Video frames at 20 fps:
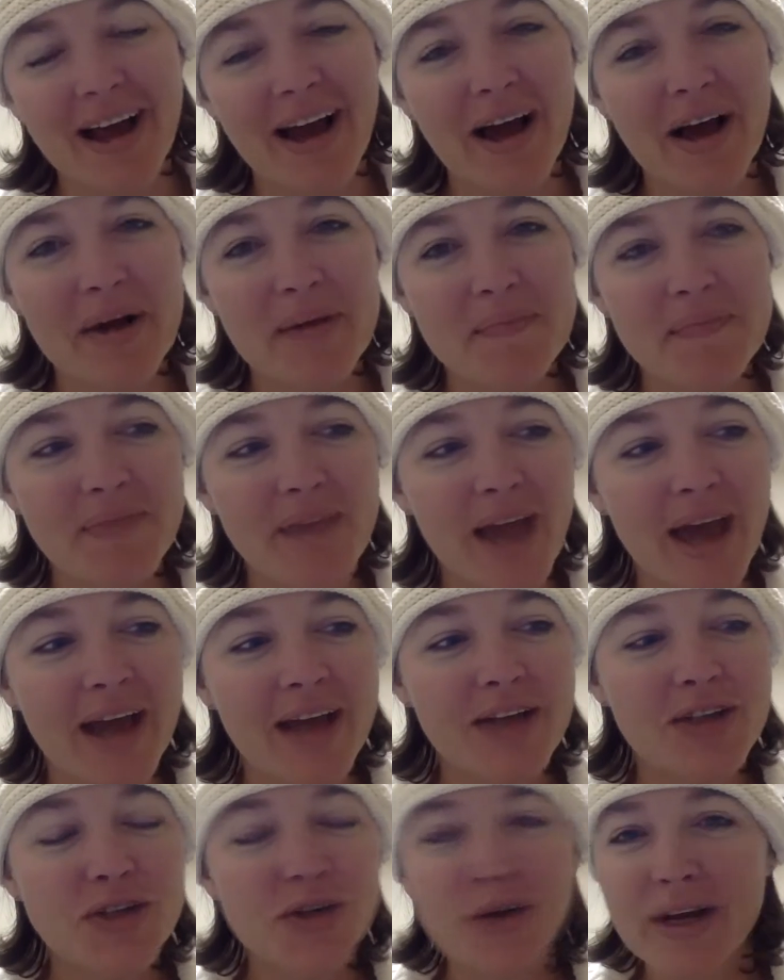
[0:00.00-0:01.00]
I
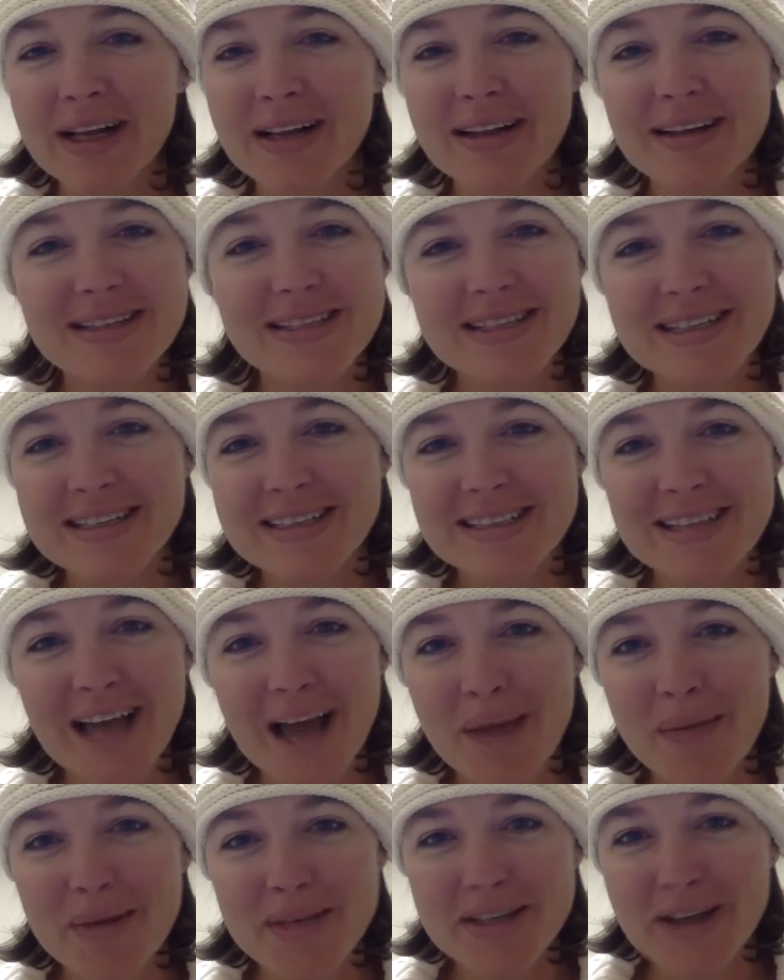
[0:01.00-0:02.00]
enjoyed listening to
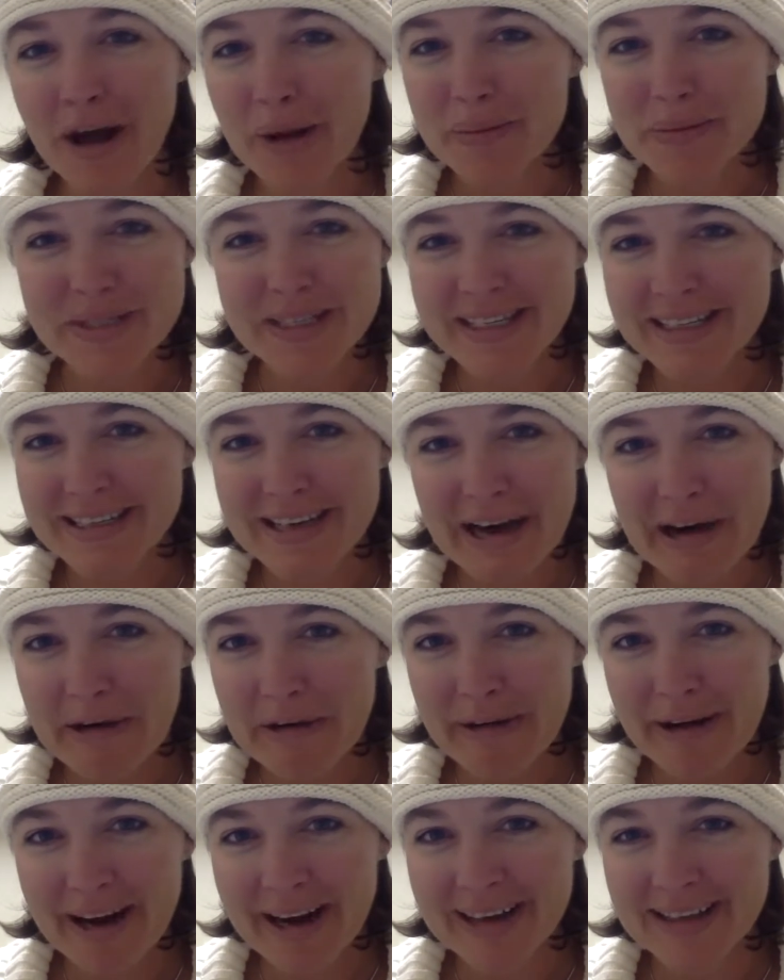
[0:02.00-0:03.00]
Emma Thompson
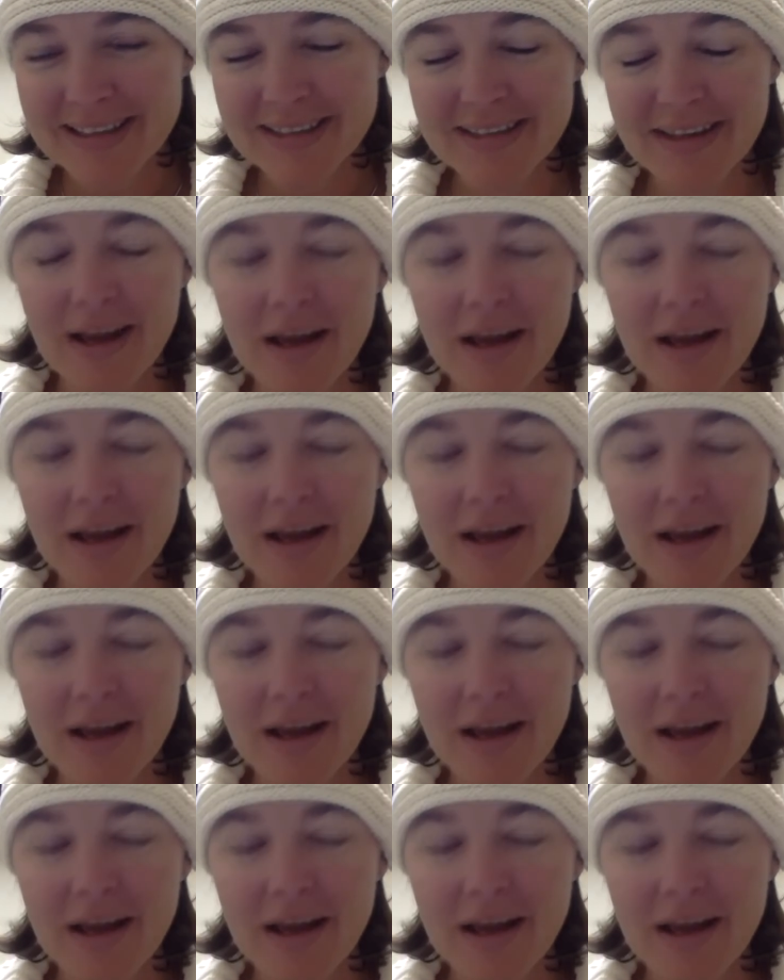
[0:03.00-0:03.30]
narrate.